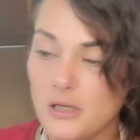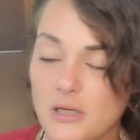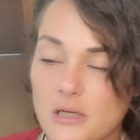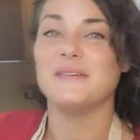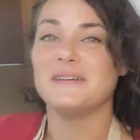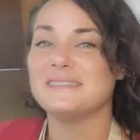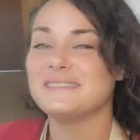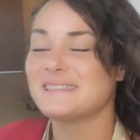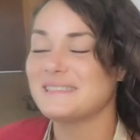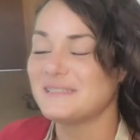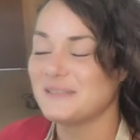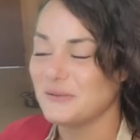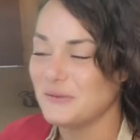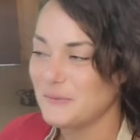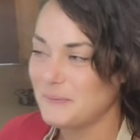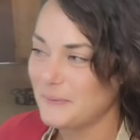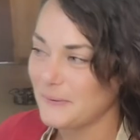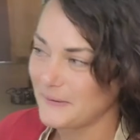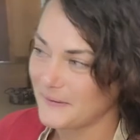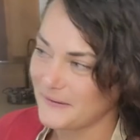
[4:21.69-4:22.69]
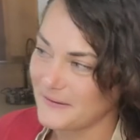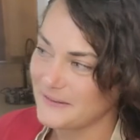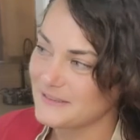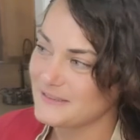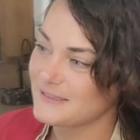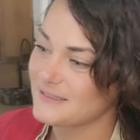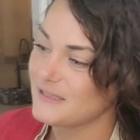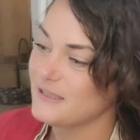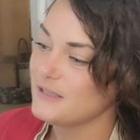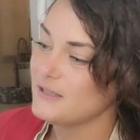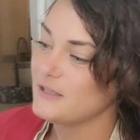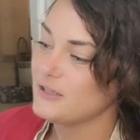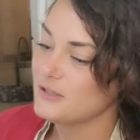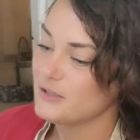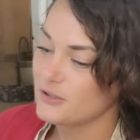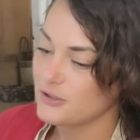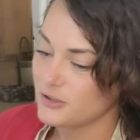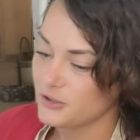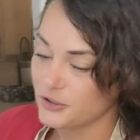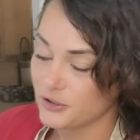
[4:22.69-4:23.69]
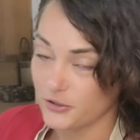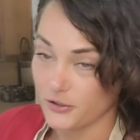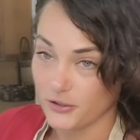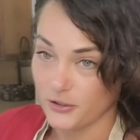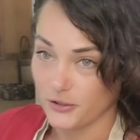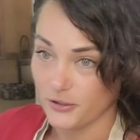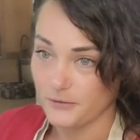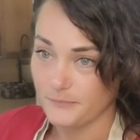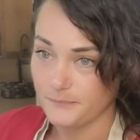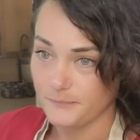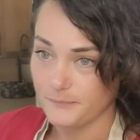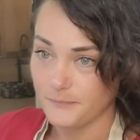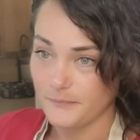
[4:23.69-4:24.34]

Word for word: So it's 2 parts sugar,